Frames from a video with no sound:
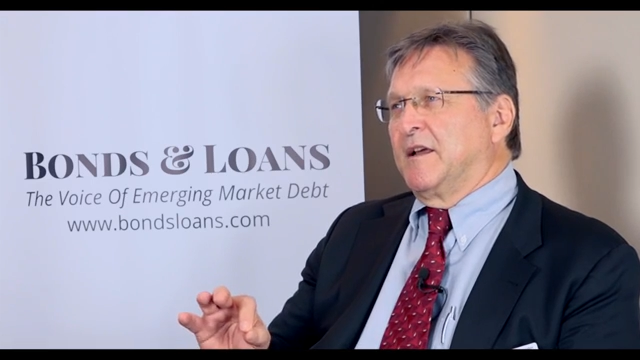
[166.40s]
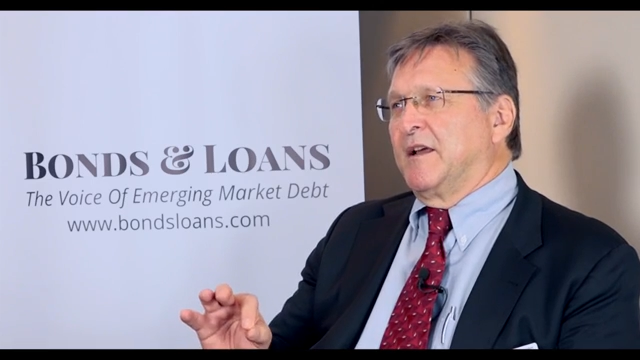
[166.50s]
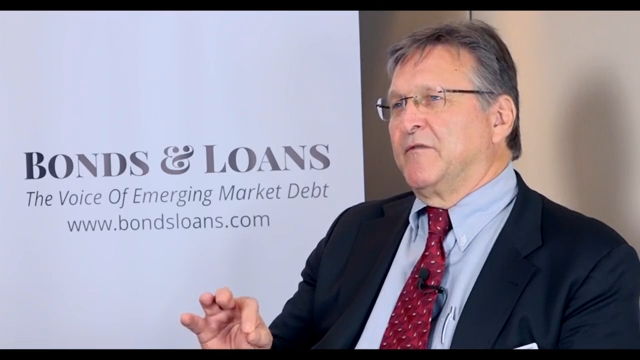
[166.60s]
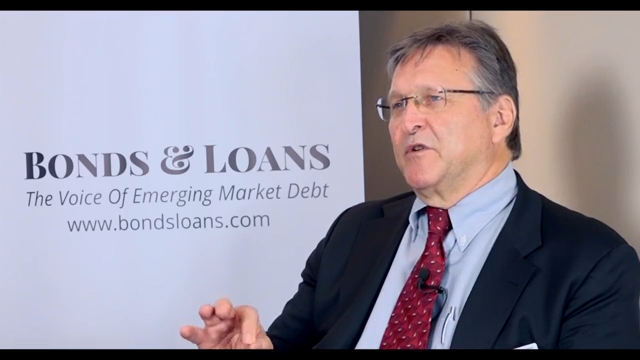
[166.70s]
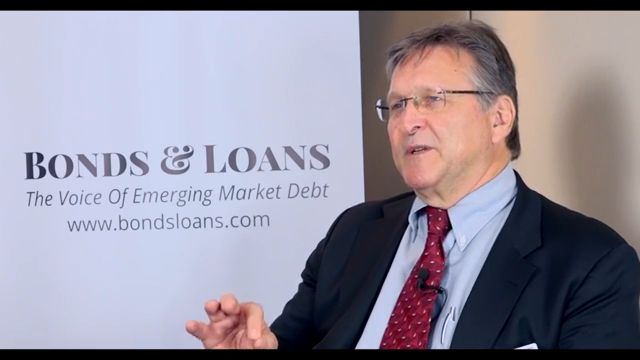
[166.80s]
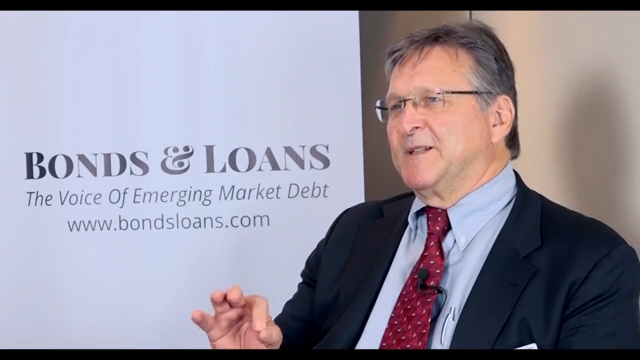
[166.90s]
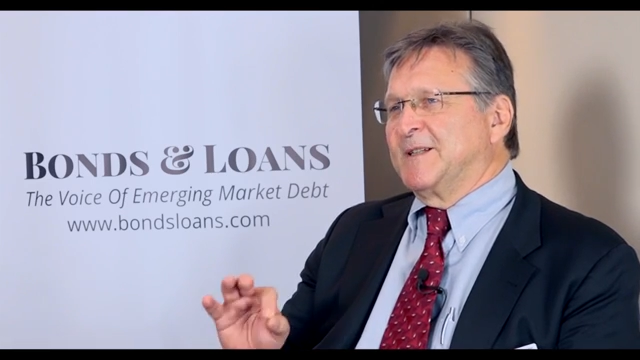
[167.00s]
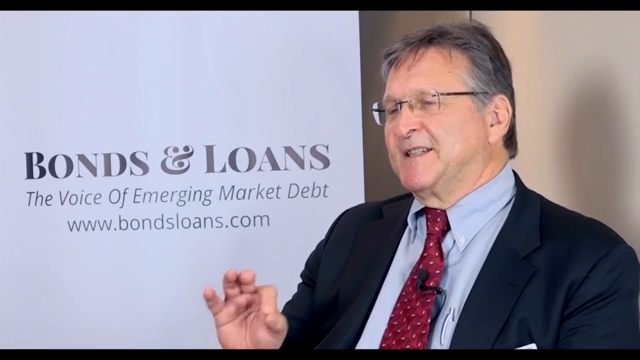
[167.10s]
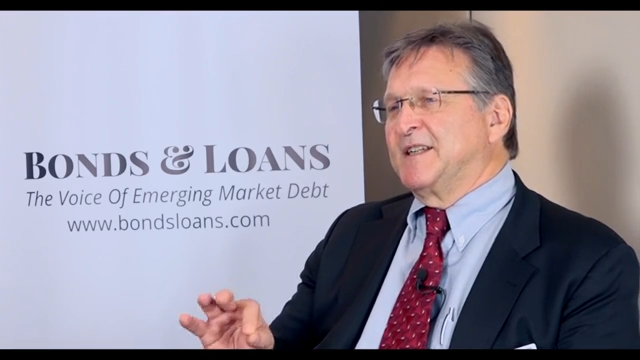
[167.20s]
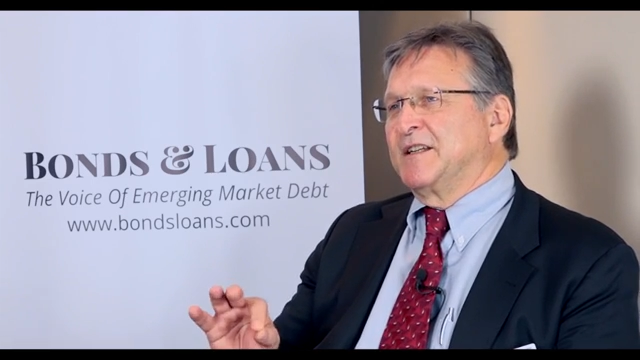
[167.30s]
very
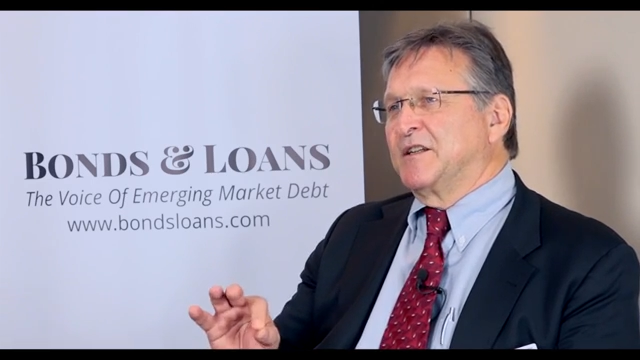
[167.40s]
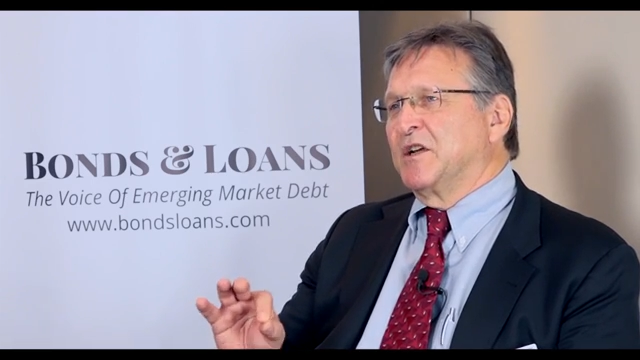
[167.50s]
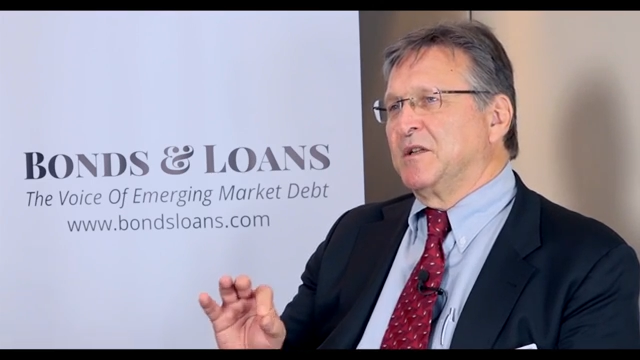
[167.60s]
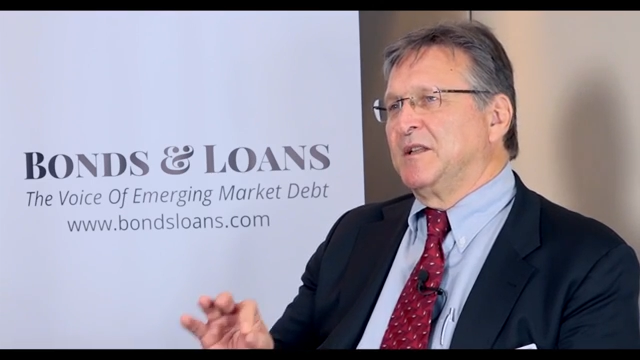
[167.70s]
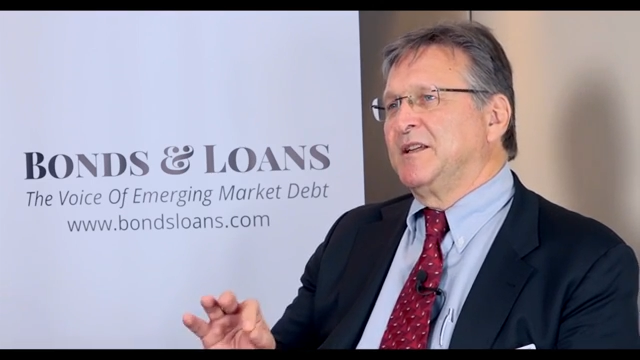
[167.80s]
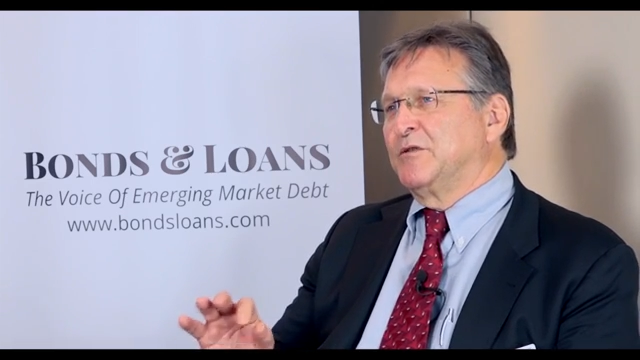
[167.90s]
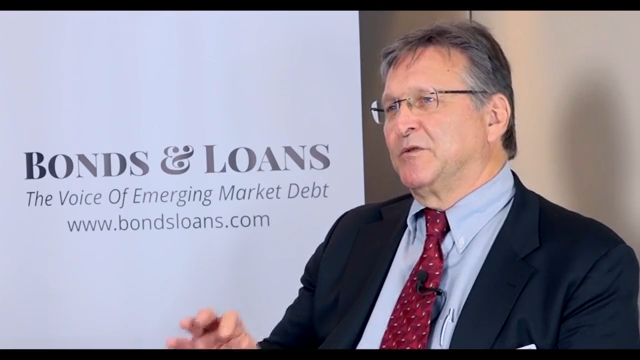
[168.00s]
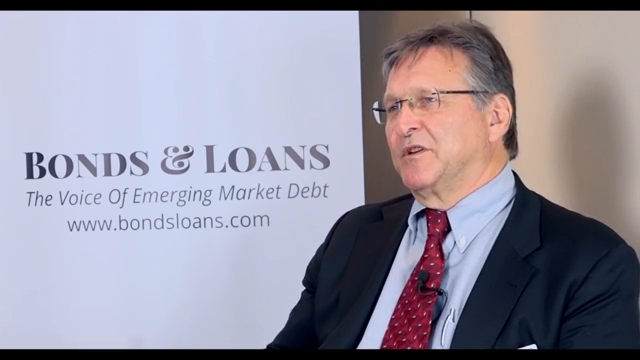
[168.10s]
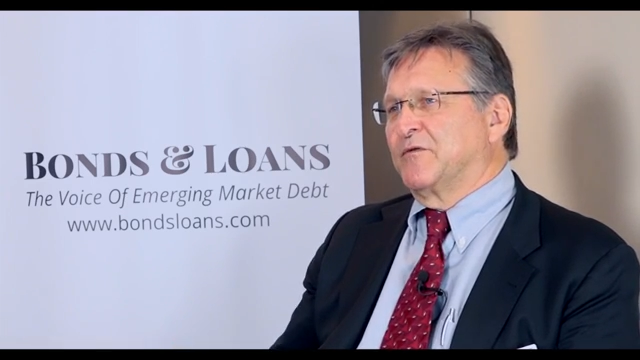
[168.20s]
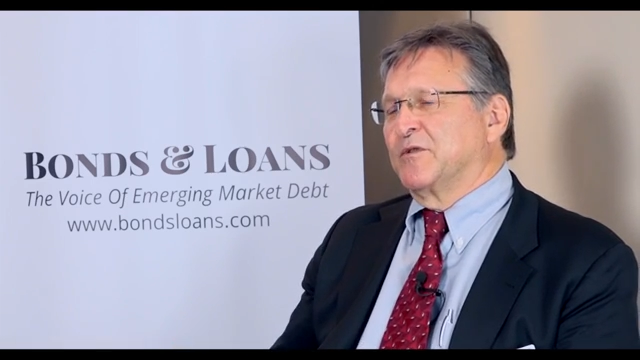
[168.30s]
distinct legal
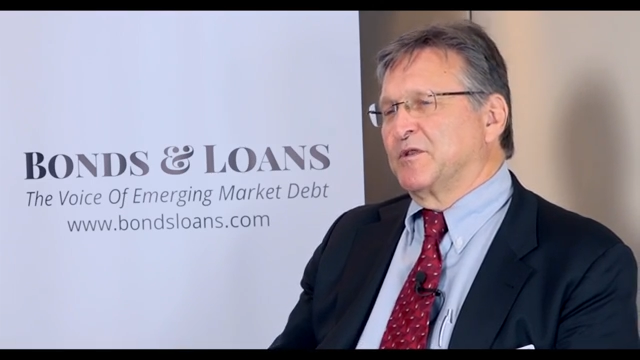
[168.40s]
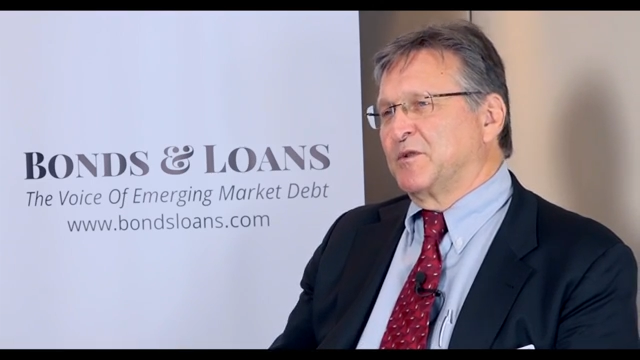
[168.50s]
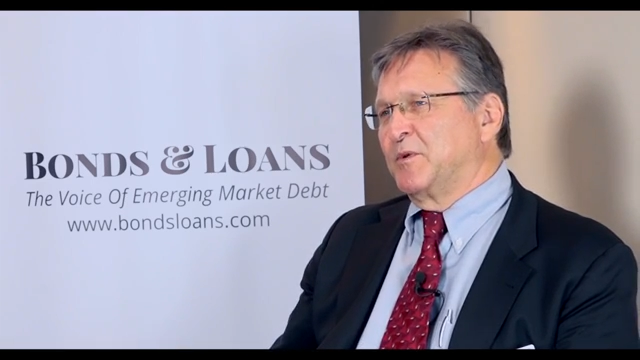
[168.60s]
difference